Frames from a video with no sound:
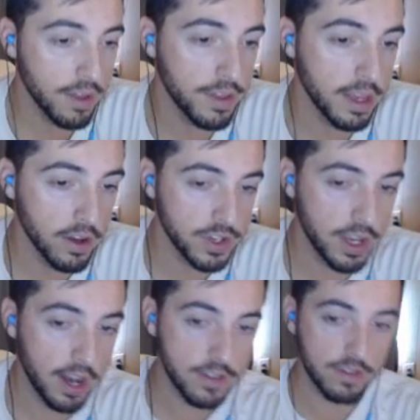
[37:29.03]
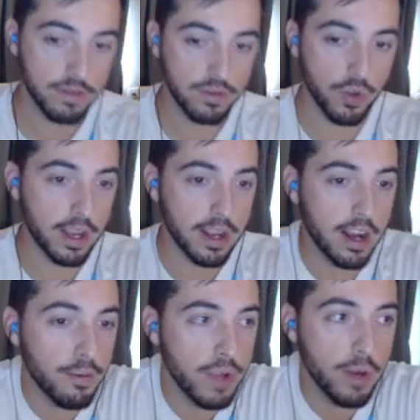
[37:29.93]
the LCS, so they can
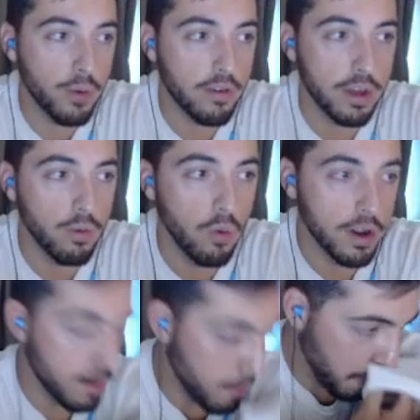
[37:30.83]
kind of play whatever they want.